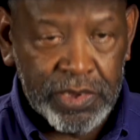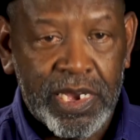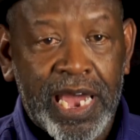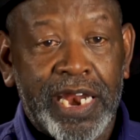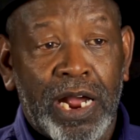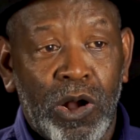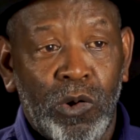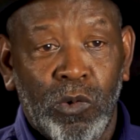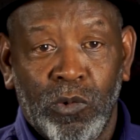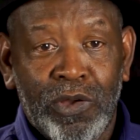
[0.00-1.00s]
She got it
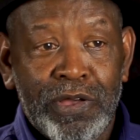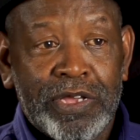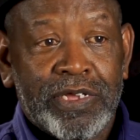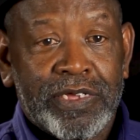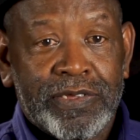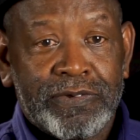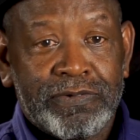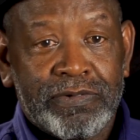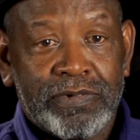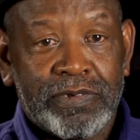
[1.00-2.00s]
all.
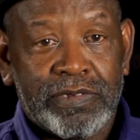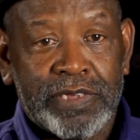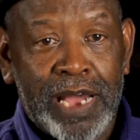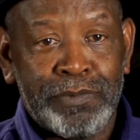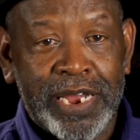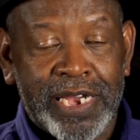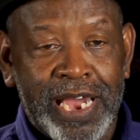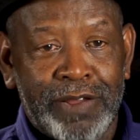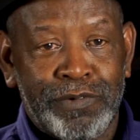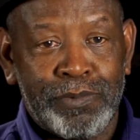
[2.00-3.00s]
See, I might have
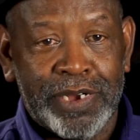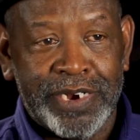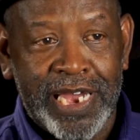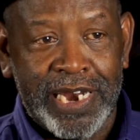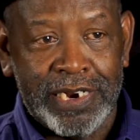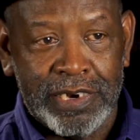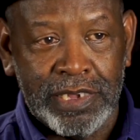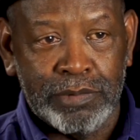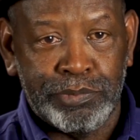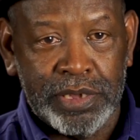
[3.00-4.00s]
got it from my daddy a
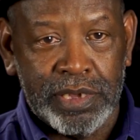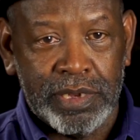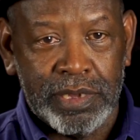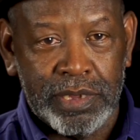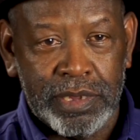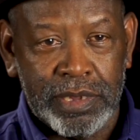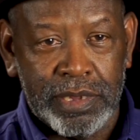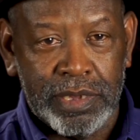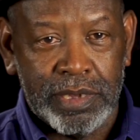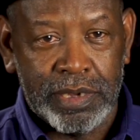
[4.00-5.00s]
little bit,
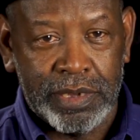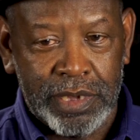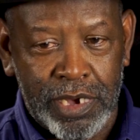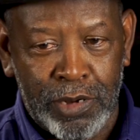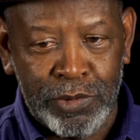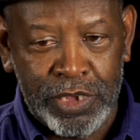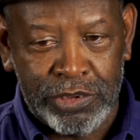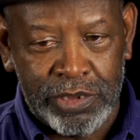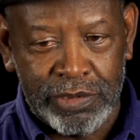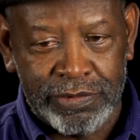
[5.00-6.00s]
because they call me
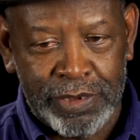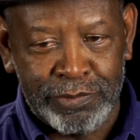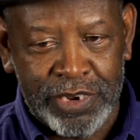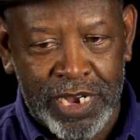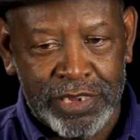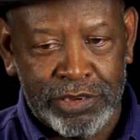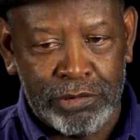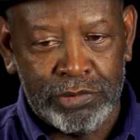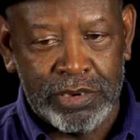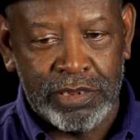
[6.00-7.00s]
sometimes Joe
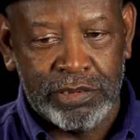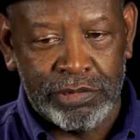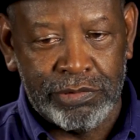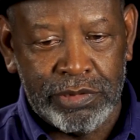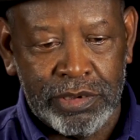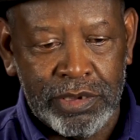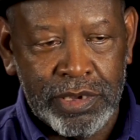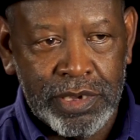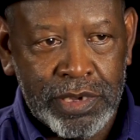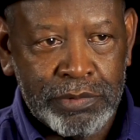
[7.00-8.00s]
Willie Jr.,
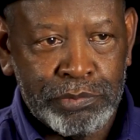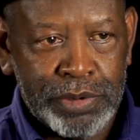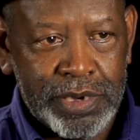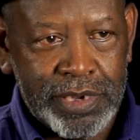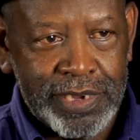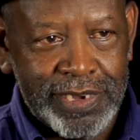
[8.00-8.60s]
but